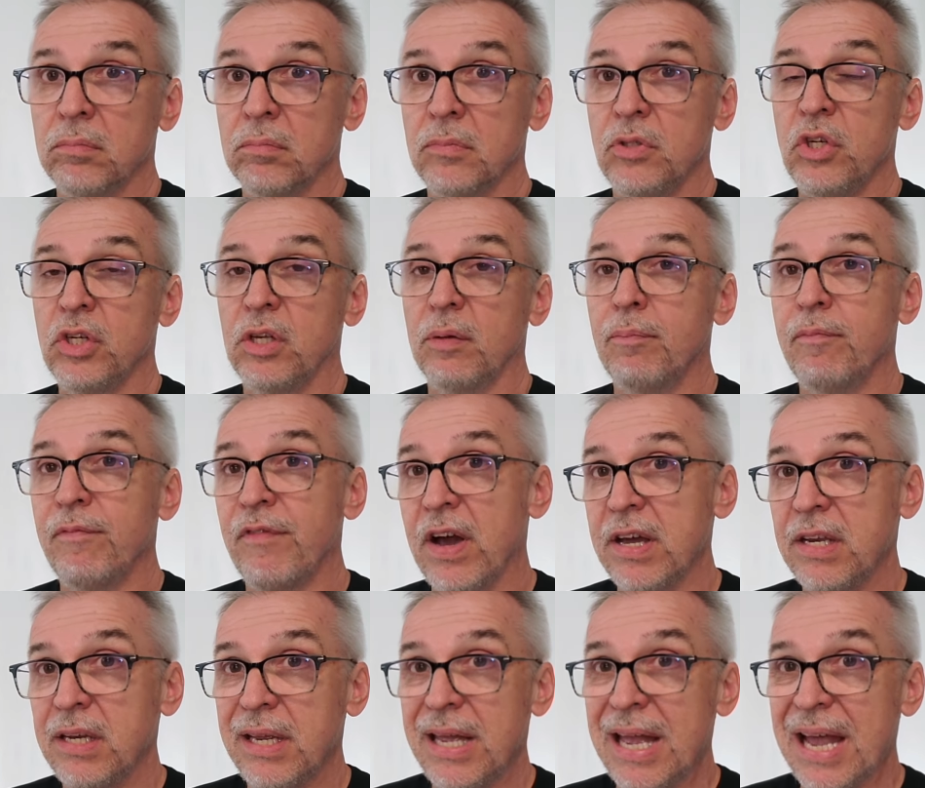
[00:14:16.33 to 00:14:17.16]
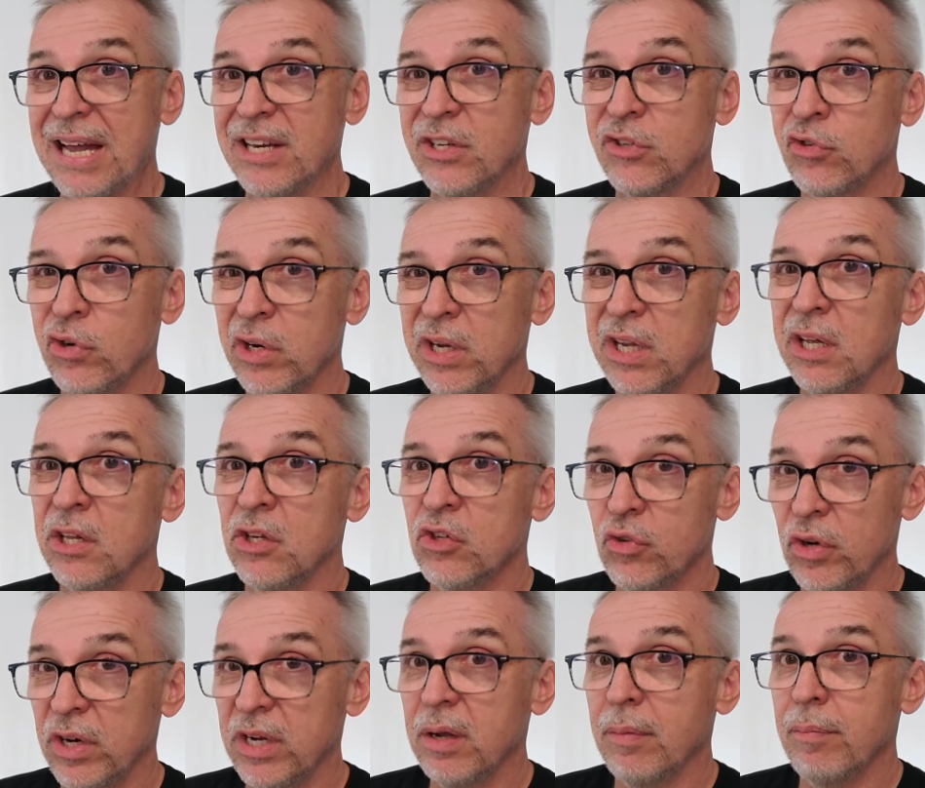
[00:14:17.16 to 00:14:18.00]
You can find it at
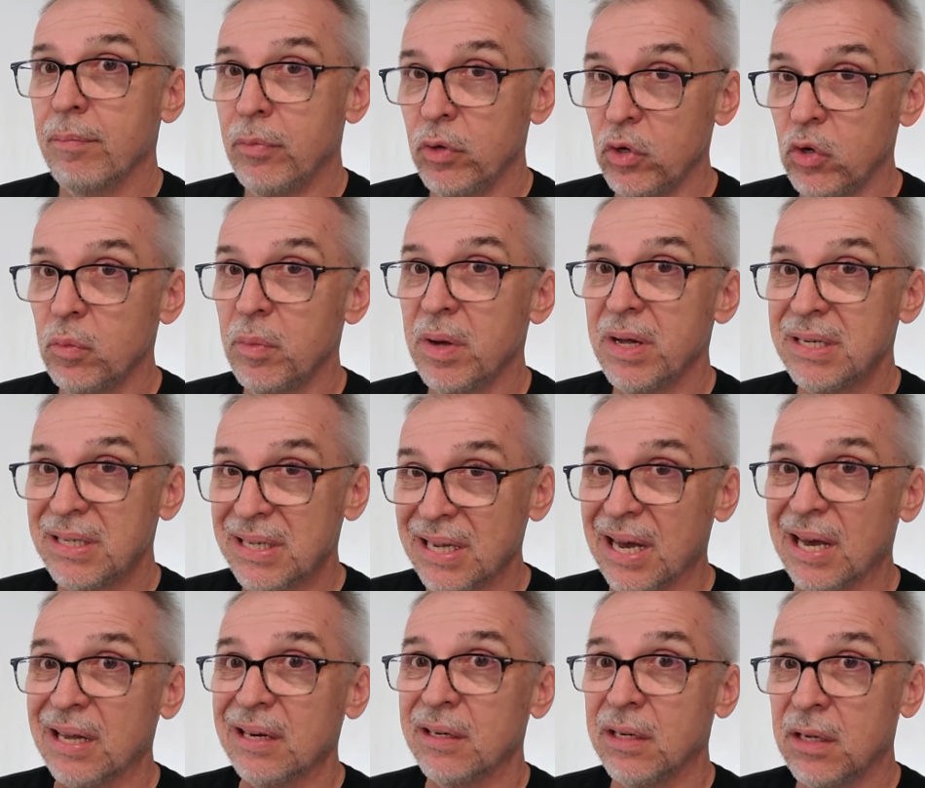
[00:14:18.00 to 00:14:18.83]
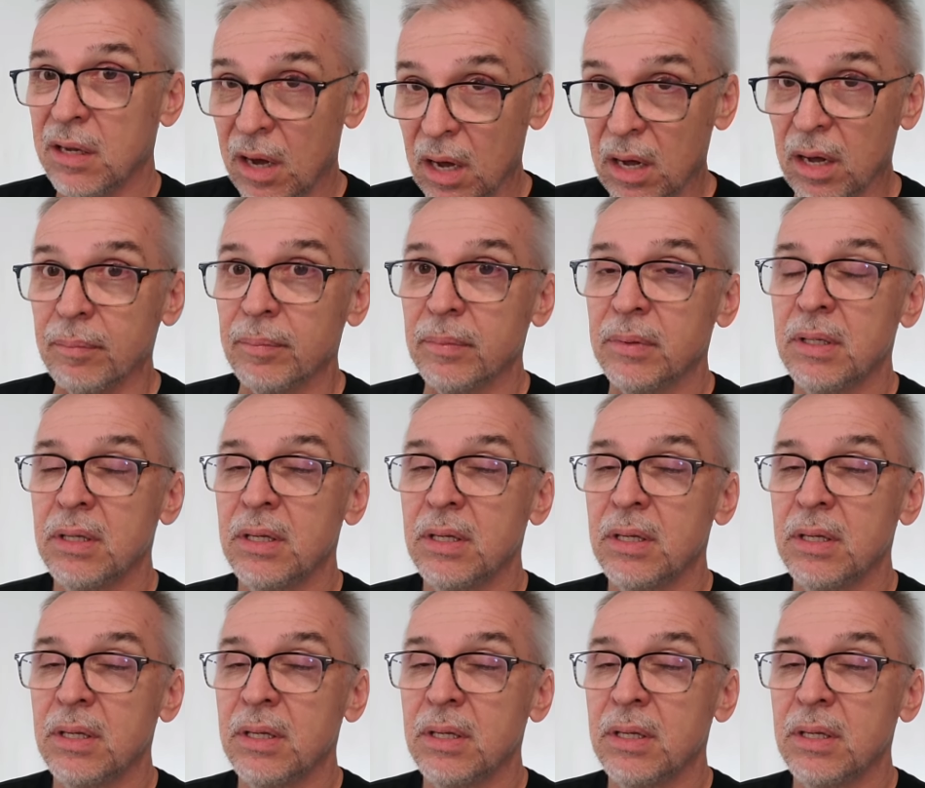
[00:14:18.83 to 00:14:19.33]
tricktrickboom.com.